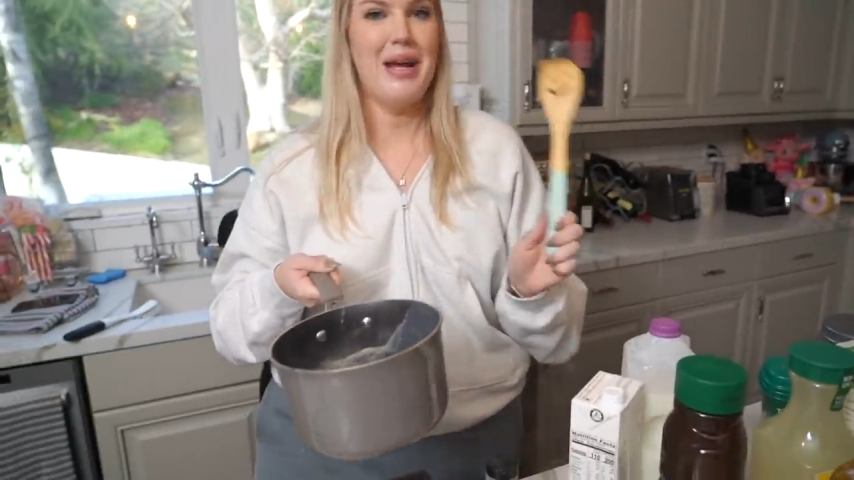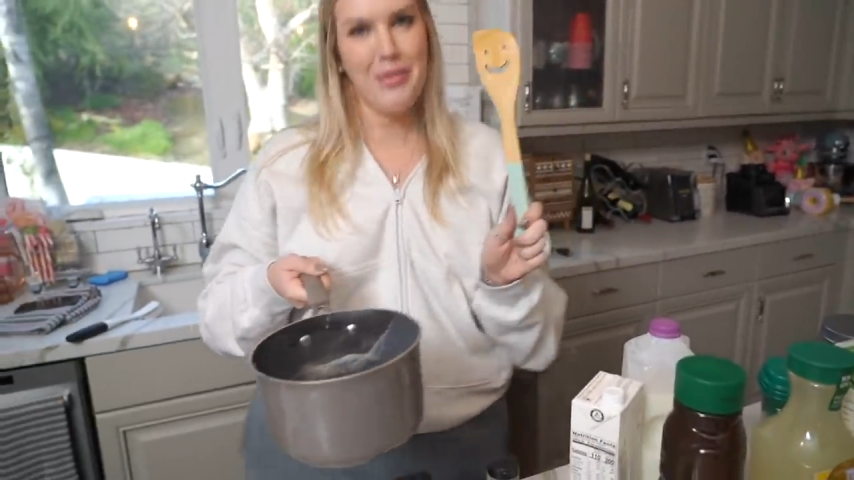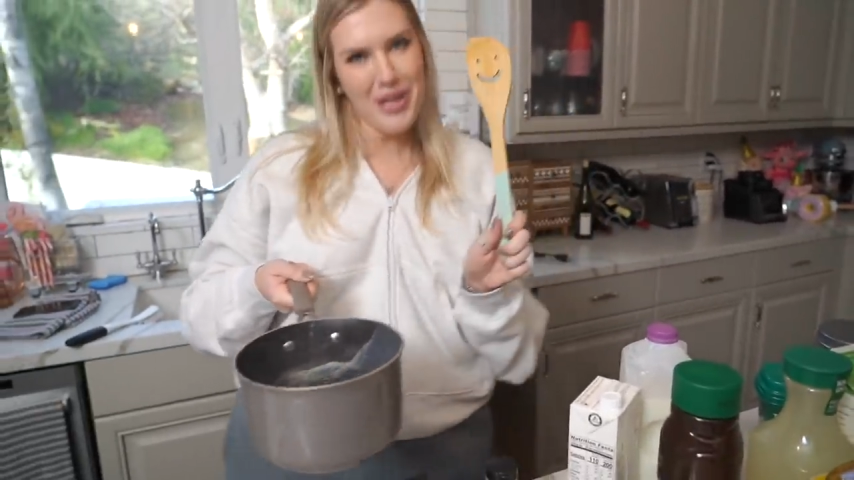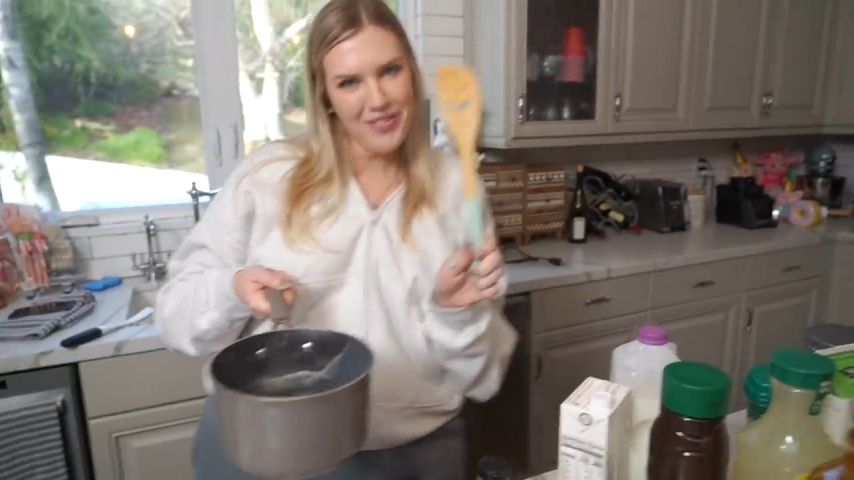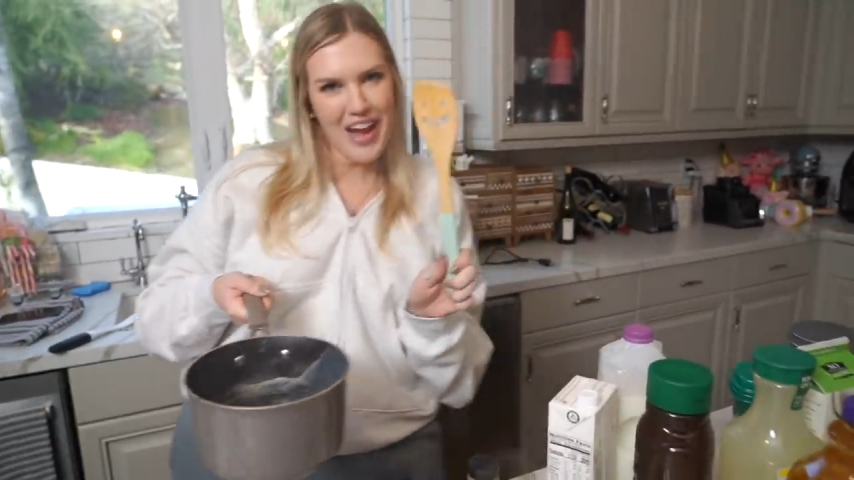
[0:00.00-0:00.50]

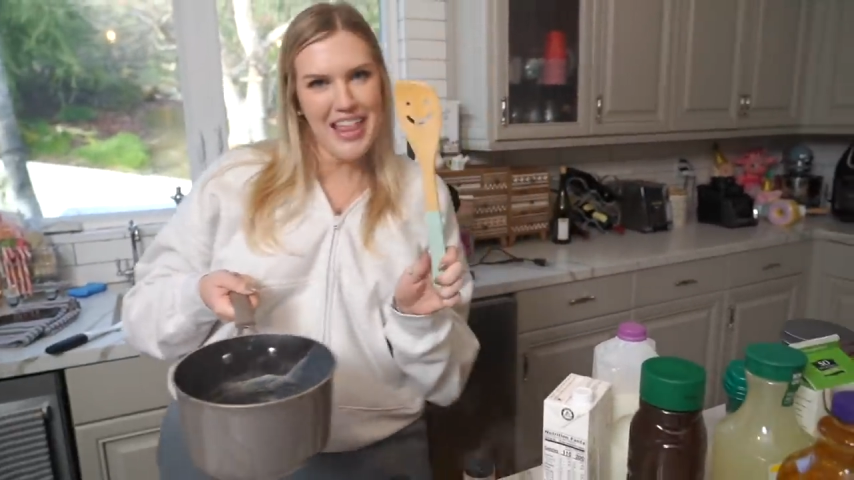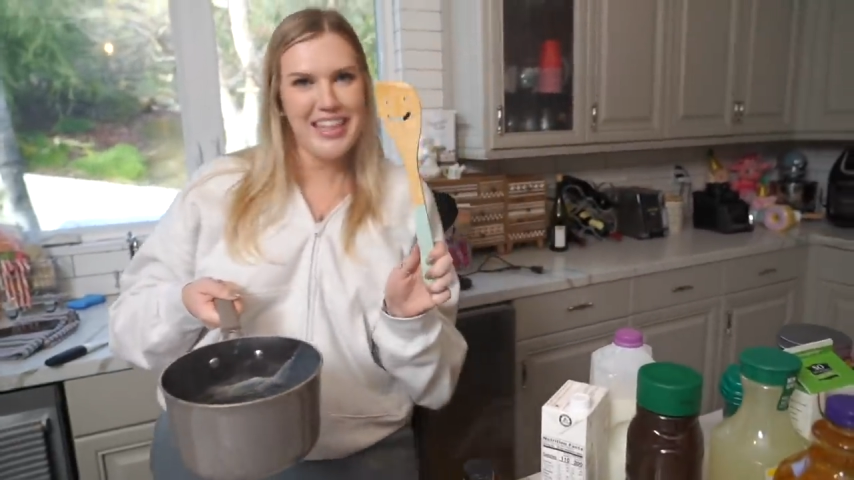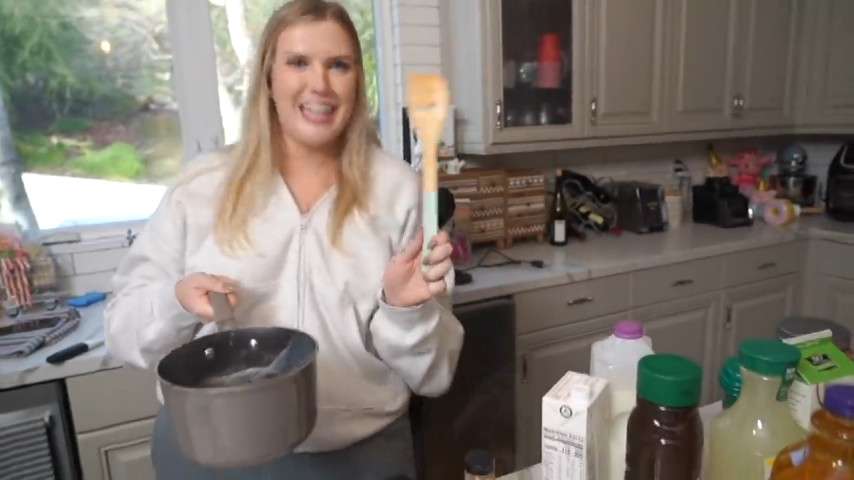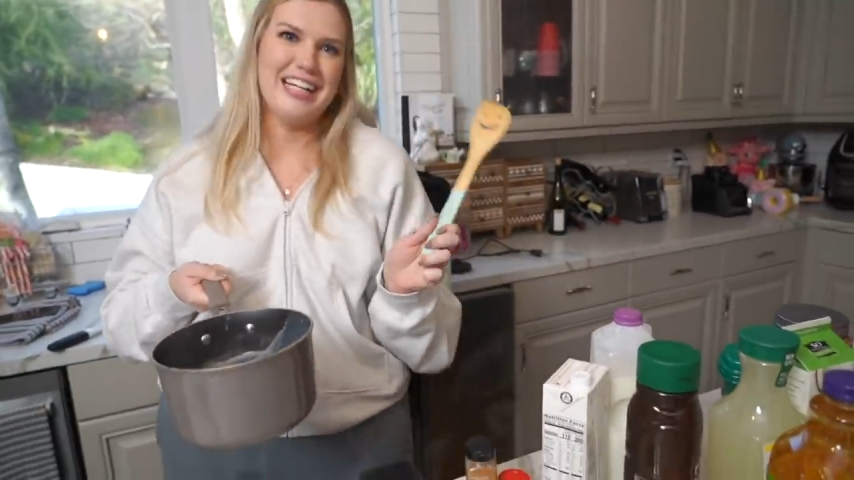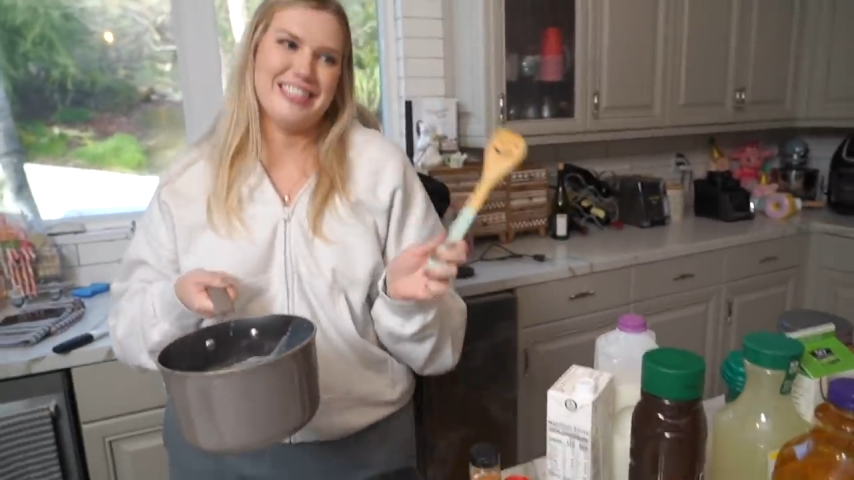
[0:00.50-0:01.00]
boyfriend
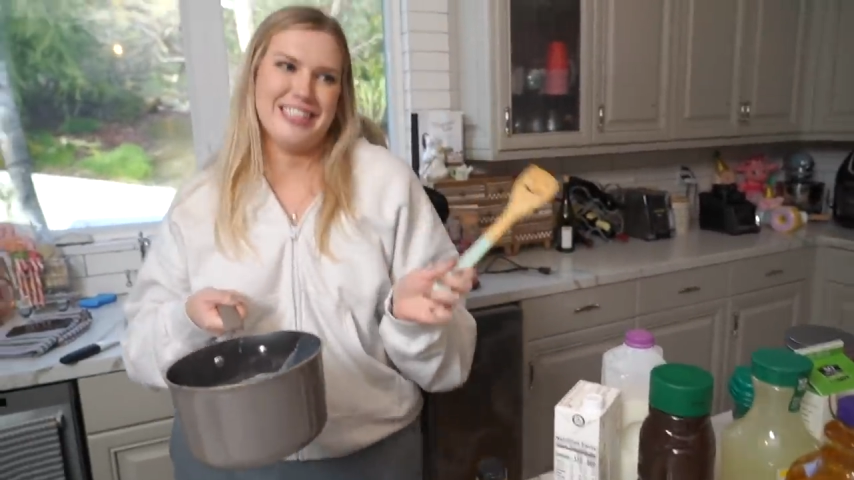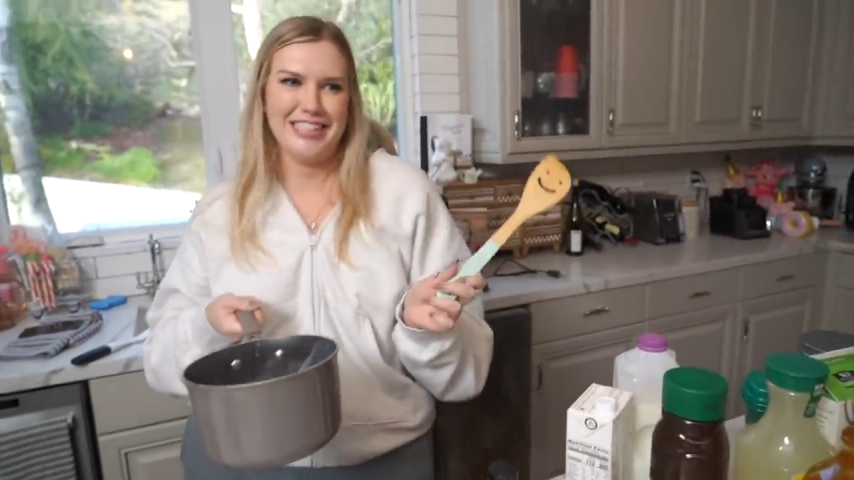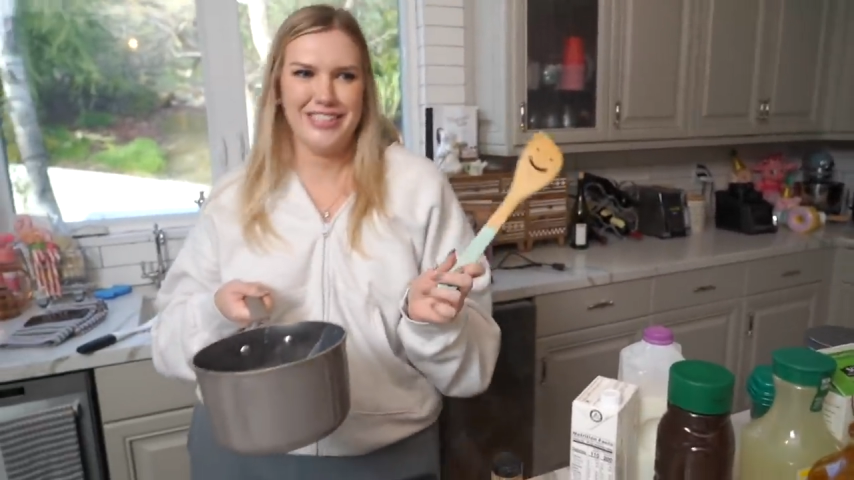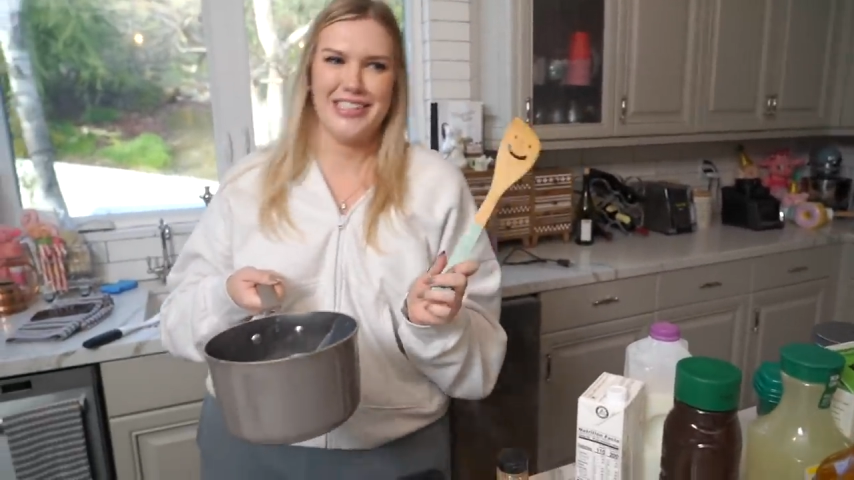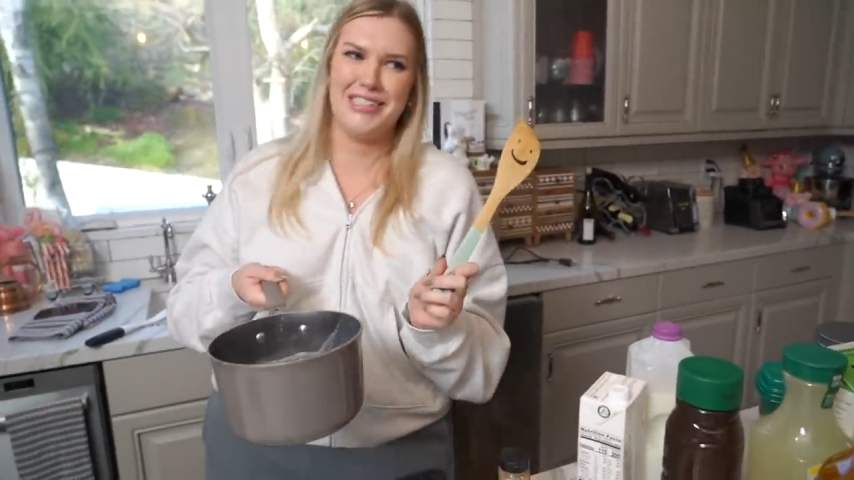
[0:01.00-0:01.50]
that I turned
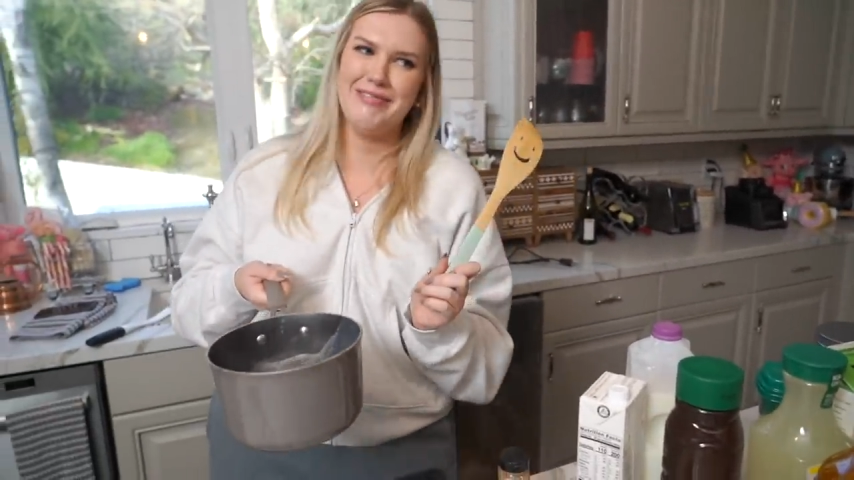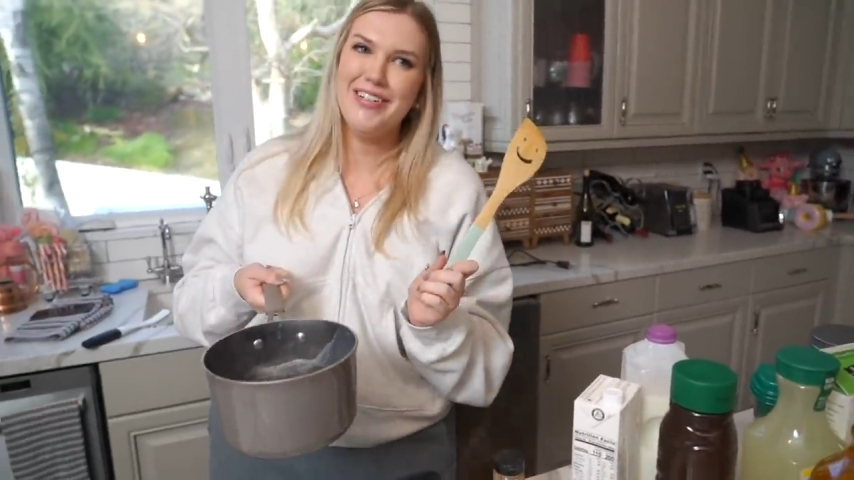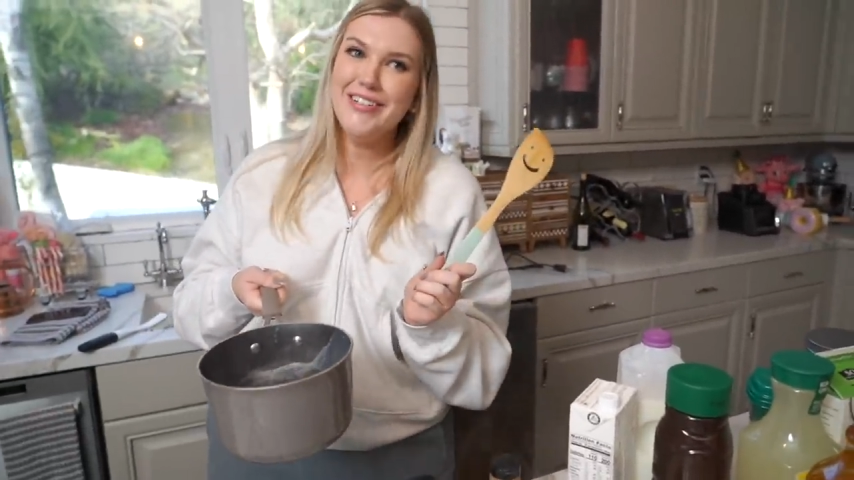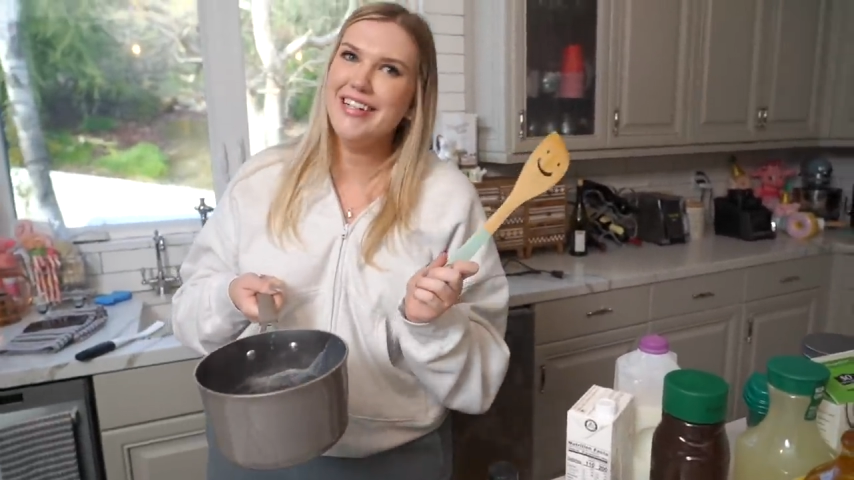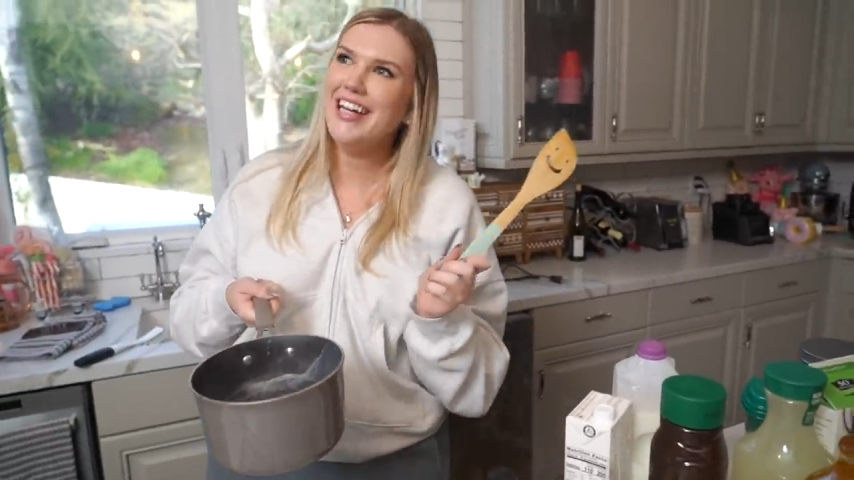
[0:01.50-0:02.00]
into a
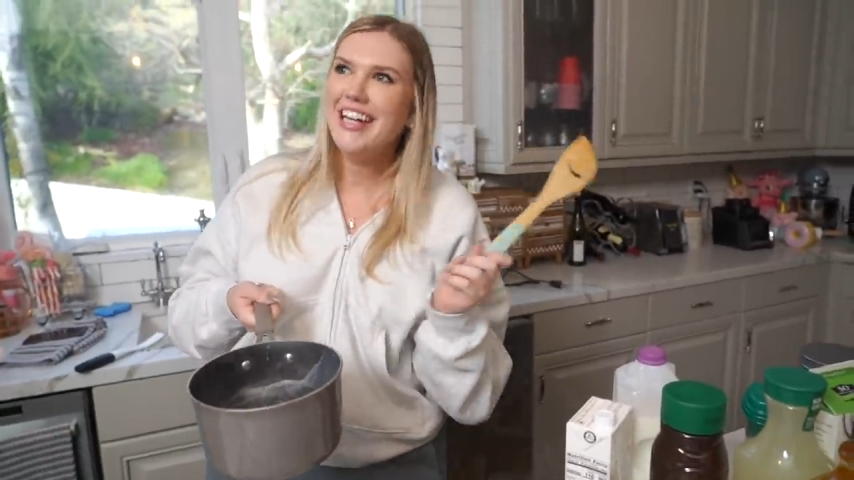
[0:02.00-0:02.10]
spoon,